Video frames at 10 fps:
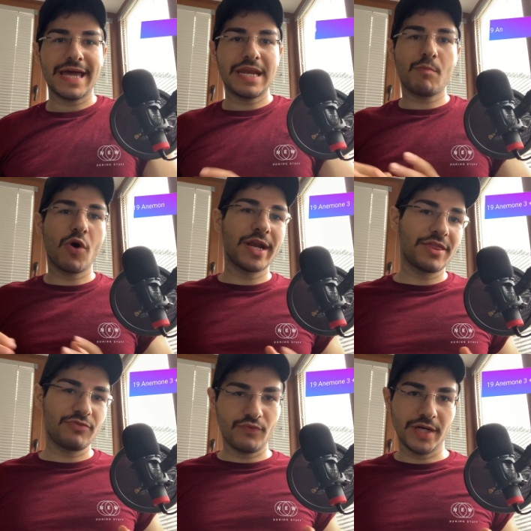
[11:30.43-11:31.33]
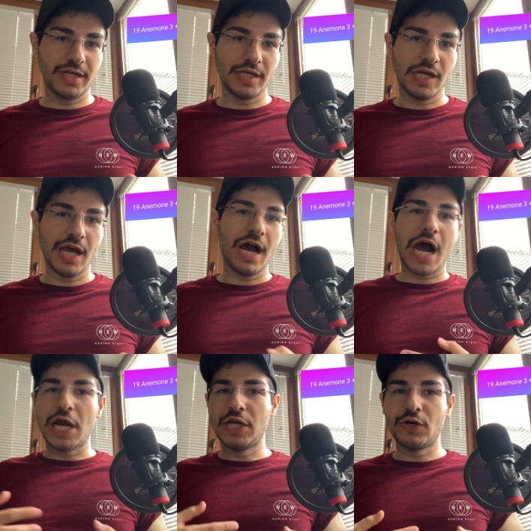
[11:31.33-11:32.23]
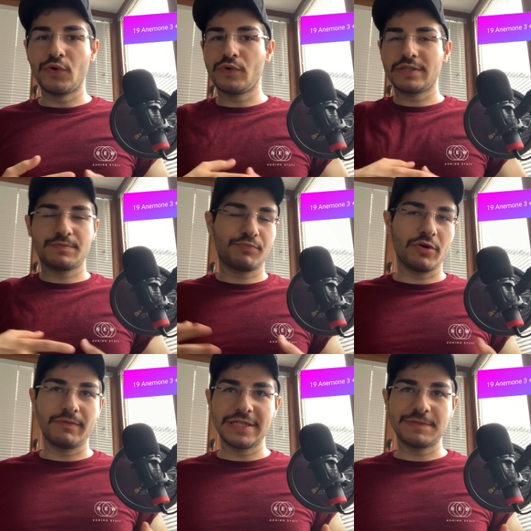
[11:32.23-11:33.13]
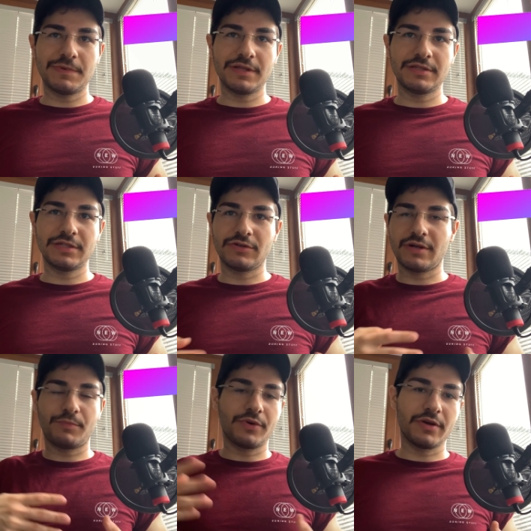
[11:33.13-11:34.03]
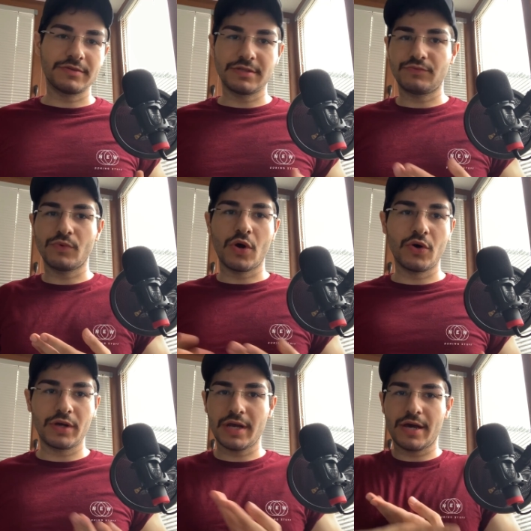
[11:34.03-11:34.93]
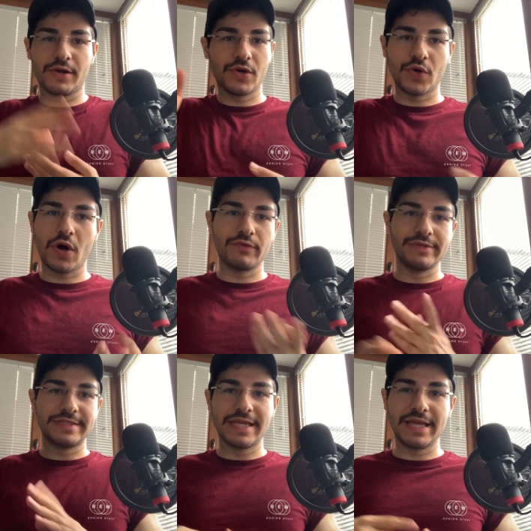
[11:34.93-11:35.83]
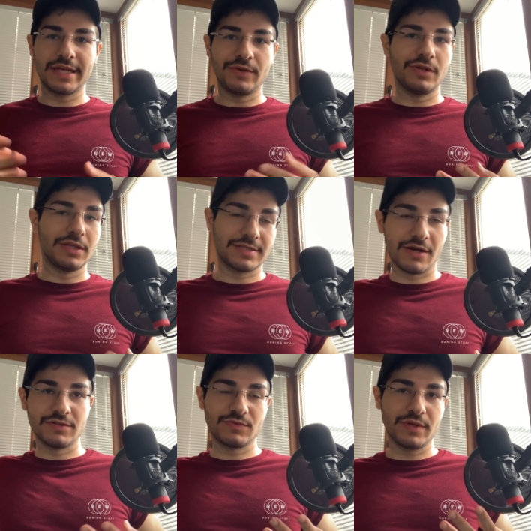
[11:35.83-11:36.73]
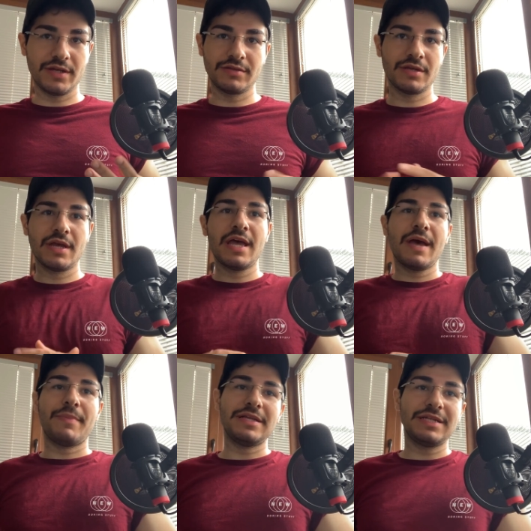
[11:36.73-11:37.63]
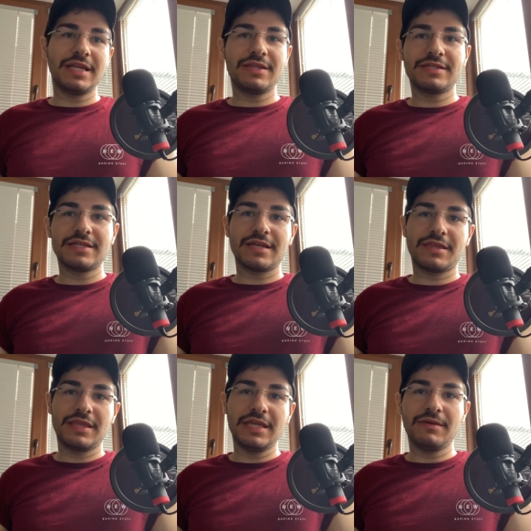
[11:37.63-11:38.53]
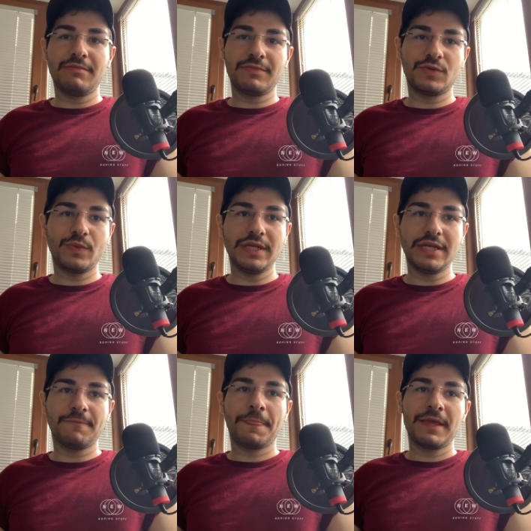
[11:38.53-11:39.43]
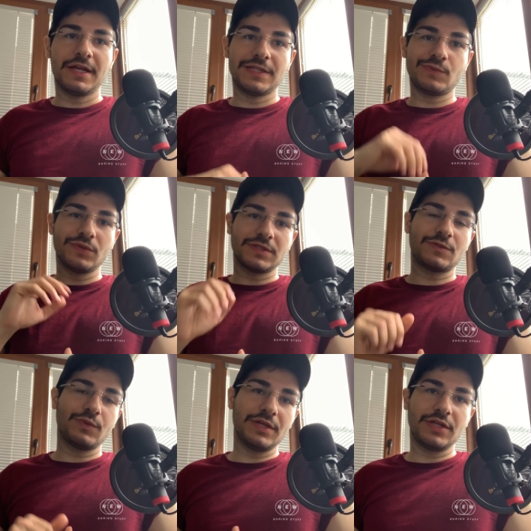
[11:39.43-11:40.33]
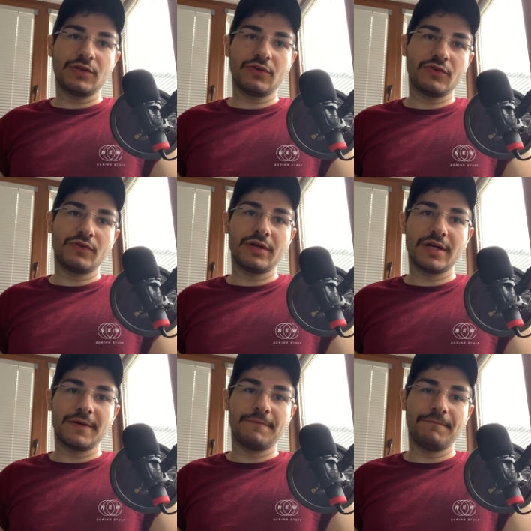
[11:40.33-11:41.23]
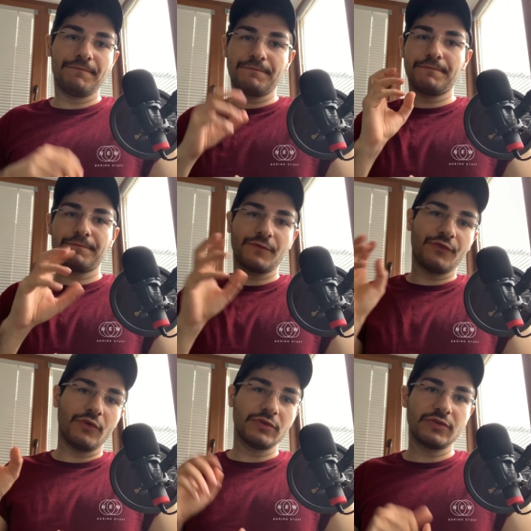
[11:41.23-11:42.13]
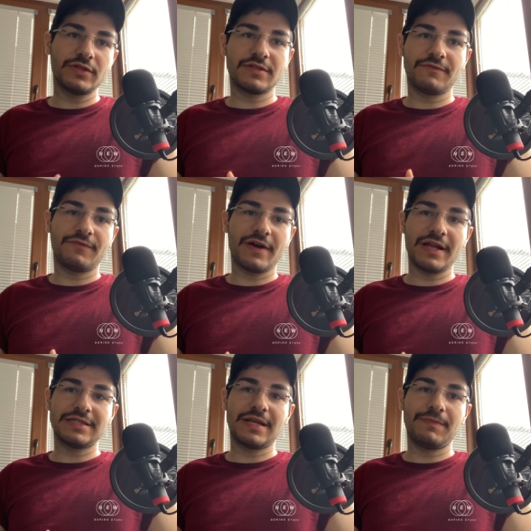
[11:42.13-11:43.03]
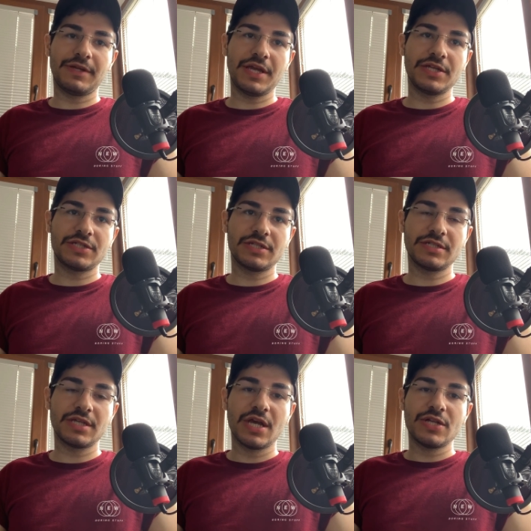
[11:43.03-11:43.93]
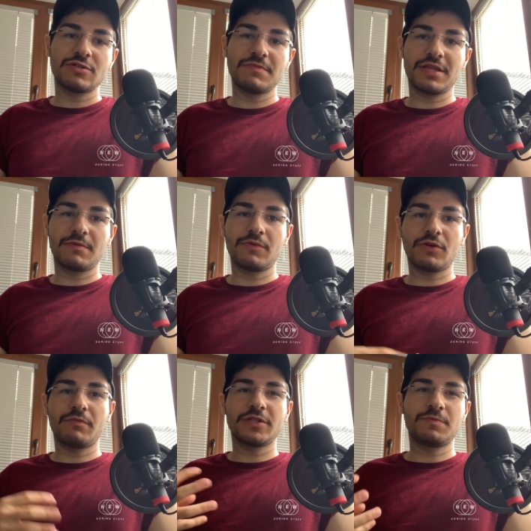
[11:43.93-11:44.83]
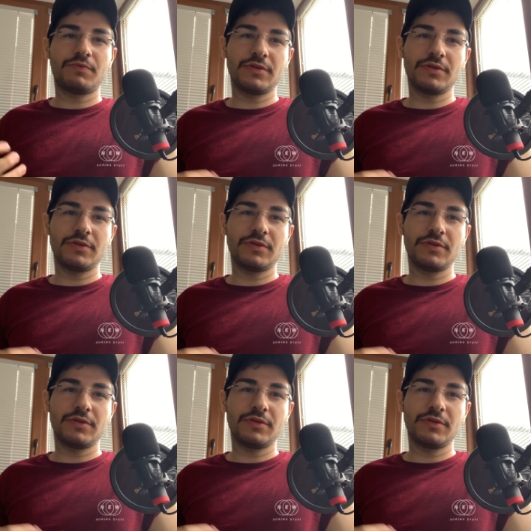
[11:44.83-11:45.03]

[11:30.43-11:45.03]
an M one F three. I know it's probably spelled it or I pronounced it wrong. I don't know how you say it. It sounds weird. Basically, this is a theme tweak. It will tweak your um, folders and files and applications to make them look much